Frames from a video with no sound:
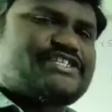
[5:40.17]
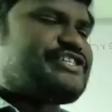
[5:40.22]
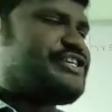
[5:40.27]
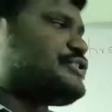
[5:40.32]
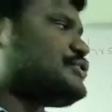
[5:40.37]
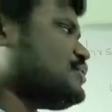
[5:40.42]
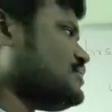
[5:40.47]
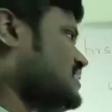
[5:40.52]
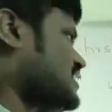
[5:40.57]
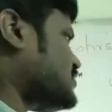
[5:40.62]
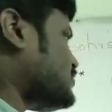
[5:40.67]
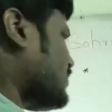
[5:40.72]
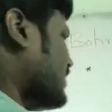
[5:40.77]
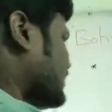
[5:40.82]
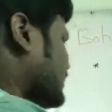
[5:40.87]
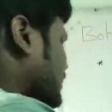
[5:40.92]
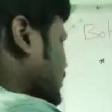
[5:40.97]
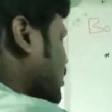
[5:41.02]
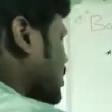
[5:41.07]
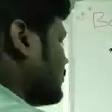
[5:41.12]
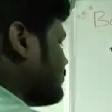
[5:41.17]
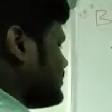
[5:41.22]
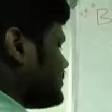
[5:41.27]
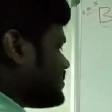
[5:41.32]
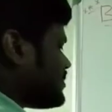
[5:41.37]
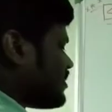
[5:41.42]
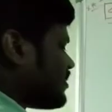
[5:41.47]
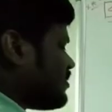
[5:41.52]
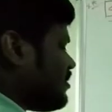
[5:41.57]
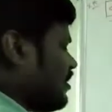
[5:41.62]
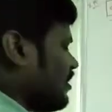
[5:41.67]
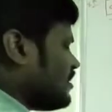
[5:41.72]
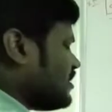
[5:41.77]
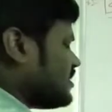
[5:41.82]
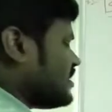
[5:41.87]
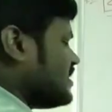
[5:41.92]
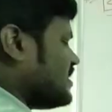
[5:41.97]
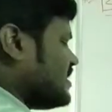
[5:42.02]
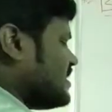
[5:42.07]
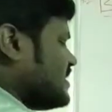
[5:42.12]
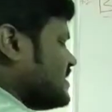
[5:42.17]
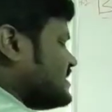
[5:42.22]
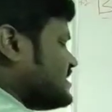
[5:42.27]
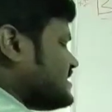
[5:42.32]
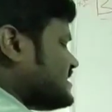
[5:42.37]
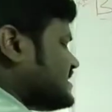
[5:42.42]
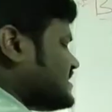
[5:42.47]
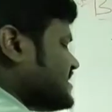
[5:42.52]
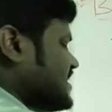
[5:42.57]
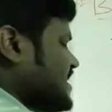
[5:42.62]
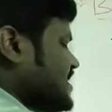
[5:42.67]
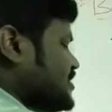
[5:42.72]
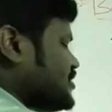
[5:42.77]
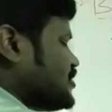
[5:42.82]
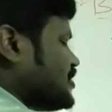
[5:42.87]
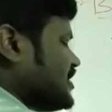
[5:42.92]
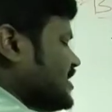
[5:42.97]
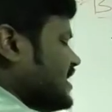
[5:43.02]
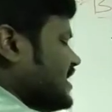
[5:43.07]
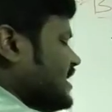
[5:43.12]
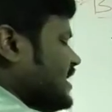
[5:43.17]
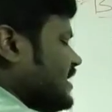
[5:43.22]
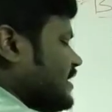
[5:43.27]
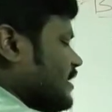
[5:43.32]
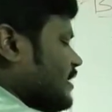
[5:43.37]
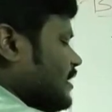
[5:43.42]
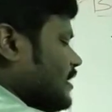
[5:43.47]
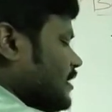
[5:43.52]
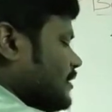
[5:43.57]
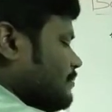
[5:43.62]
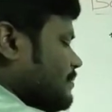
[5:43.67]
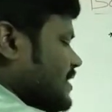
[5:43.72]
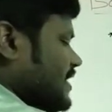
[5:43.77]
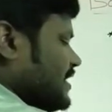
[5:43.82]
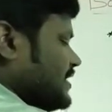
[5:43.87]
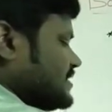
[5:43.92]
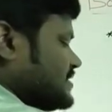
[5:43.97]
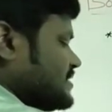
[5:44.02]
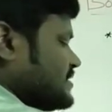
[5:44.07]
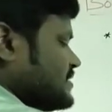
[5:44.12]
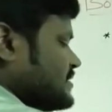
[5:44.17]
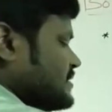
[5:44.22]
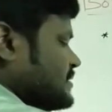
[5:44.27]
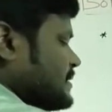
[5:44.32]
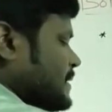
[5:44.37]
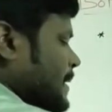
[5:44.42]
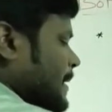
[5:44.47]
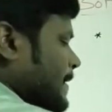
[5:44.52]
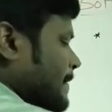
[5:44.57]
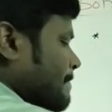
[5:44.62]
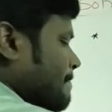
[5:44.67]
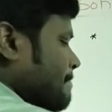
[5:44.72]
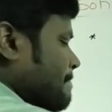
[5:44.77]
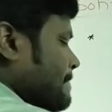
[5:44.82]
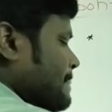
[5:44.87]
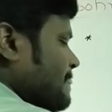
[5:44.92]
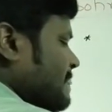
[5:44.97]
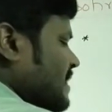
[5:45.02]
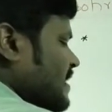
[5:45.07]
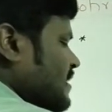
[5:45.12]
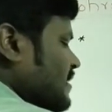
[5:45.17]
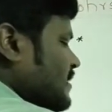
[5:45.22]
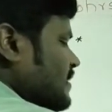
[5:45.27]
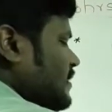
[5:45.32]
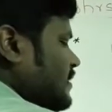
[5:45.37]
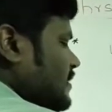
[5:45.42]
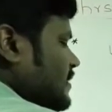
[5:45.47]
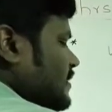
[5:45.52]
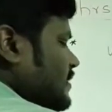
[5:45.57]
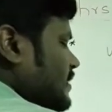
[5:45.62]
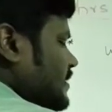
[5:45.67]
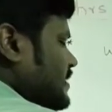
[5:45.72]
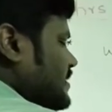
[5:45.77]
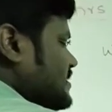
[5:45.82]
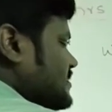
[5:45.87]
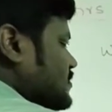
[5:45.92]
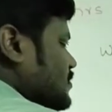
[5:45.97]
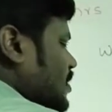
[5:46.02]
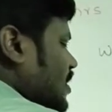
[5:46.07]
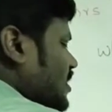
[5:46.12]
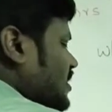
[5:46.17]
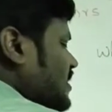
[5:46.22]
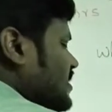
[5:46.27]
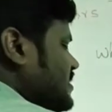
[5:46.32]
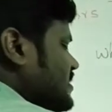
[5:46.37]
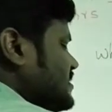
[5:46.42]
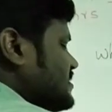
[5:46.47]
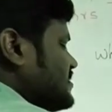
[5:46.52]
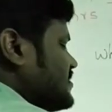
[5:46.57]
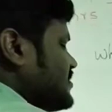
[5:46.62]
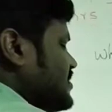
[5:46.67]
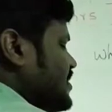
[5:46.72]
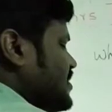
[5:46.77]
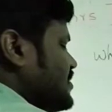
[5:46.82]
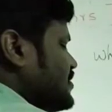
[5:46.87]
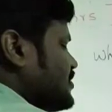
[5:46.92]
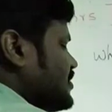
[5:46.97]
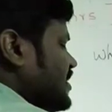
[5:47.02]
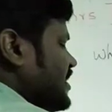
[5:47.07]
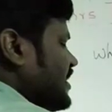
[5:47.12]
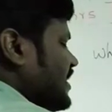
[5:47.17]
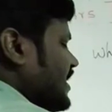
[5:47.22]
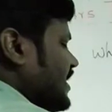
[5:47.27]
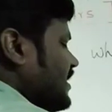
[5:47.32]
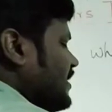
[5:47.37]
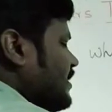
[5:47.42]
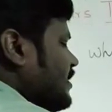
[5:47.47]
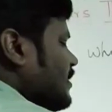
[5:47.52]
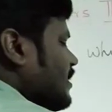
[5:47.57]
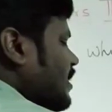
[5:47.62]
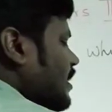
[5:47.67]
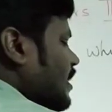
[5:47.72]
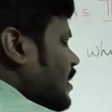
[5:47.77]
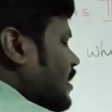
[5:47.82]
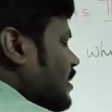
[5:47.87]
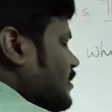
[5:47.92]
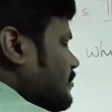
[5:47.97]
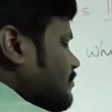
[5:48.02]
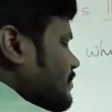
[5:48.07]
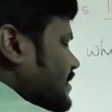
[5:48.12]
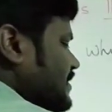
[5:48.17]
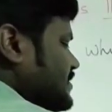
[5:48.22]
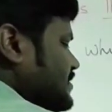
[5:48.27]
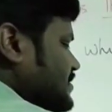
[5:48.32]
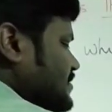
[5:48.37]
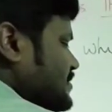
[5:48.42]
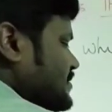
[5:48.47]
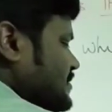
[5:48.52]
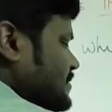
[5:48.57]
So that's why that orbits are called stationary orbits. It is called stationary orbits.